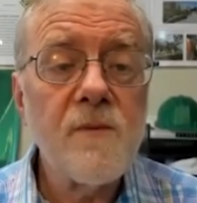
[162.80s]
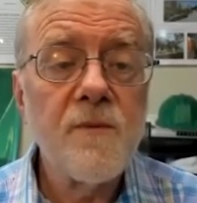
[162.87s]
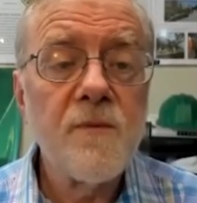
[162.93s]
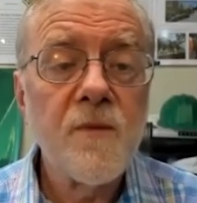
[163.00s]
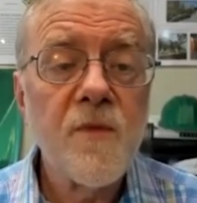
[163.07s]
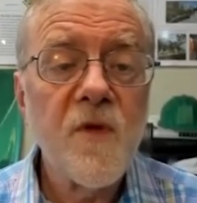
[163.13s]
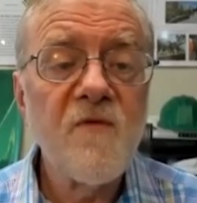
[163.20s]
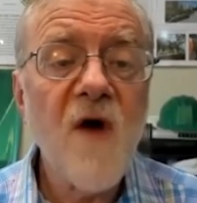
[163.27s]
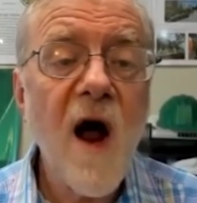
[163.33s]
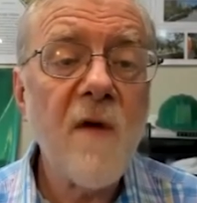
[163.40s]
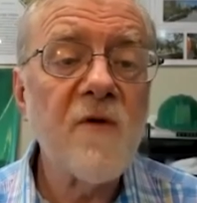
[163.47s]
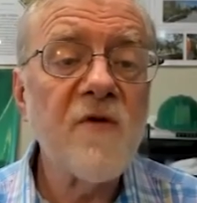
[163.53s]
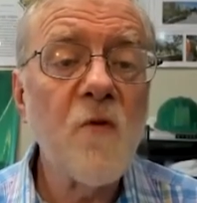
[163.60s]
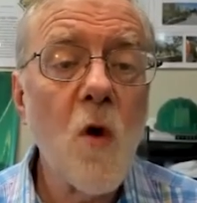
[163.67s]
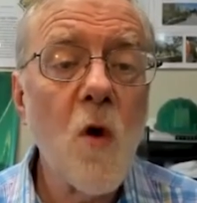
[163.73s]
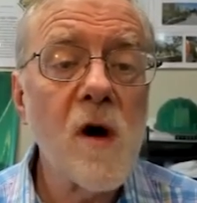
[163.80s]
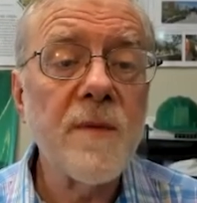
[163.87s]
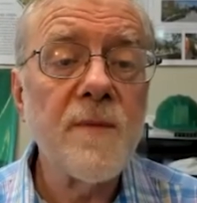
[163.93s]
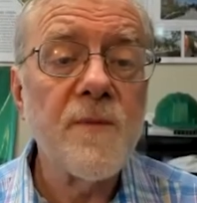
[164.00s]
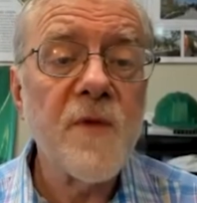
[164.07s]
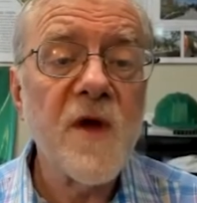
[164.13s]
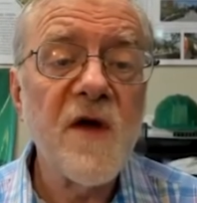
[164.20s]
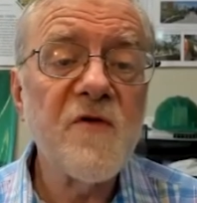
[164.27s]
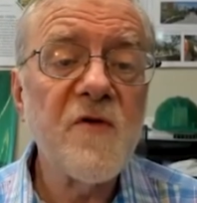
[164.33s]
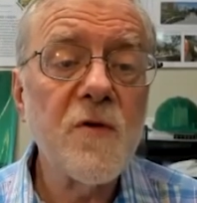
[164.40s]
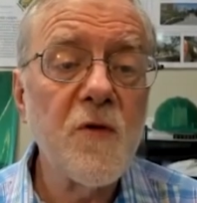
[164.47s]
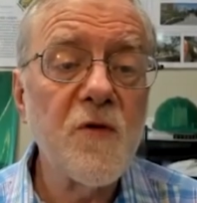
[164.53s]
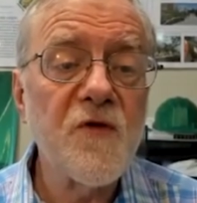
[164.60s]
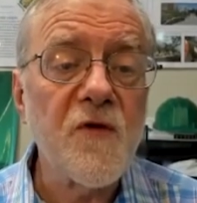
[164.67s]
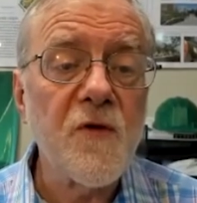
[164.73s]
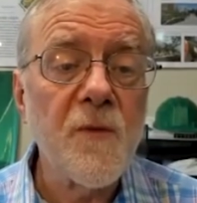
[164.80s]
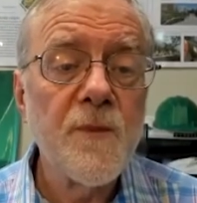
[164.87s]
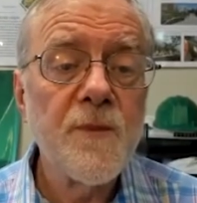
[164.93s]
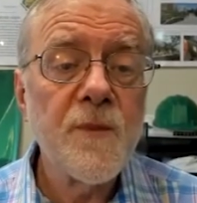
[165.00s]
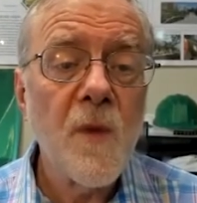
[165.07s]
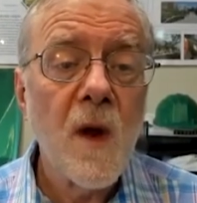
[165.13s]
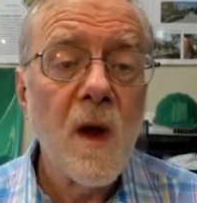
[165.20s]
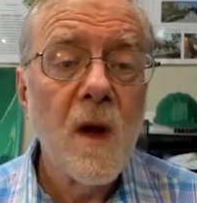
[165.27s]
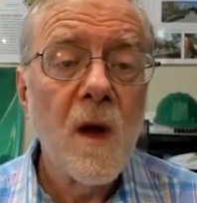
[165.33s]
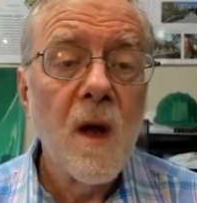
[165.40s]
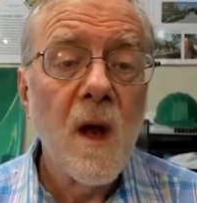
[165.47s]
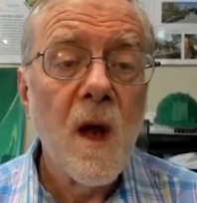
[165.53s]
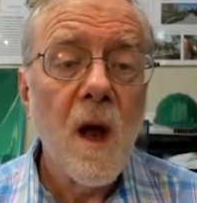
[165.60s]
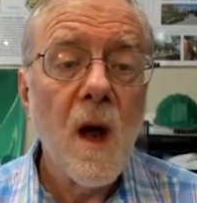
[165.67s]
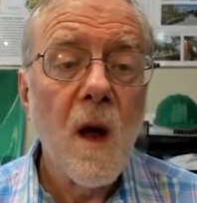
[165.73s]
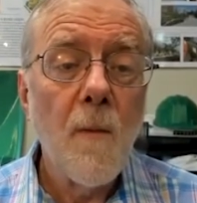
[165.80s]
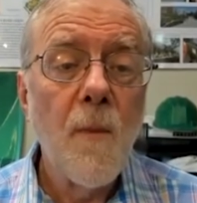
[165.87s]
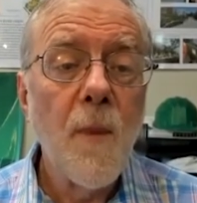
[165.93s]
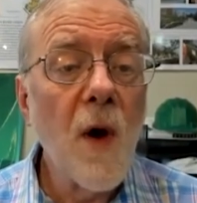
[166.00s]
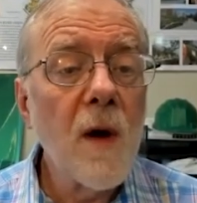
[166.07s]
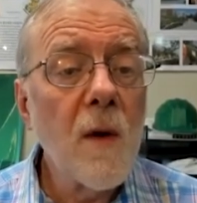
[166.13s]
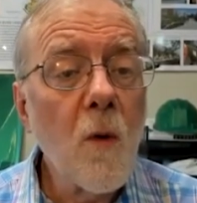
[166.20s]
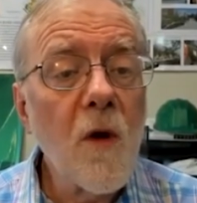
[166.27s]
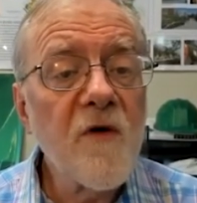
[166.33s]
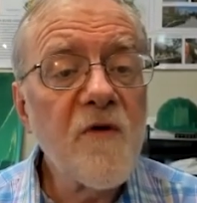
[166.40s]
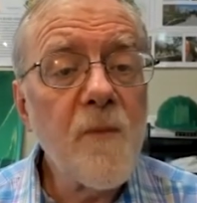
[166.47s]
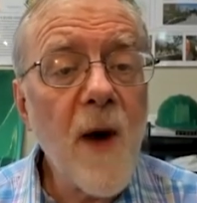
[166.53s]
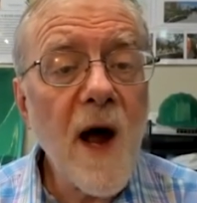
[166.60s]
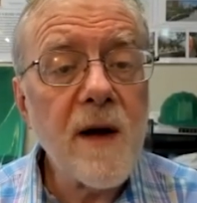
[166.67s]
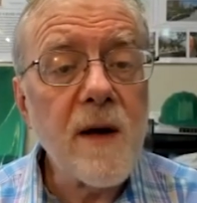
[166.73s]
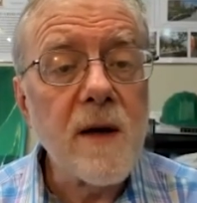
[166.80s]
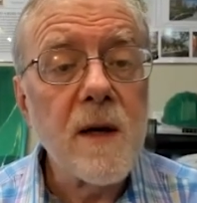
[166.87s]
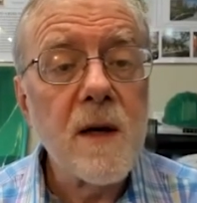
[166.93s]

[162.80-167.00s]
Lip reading: The virus won. He's a loser. But where's Biden?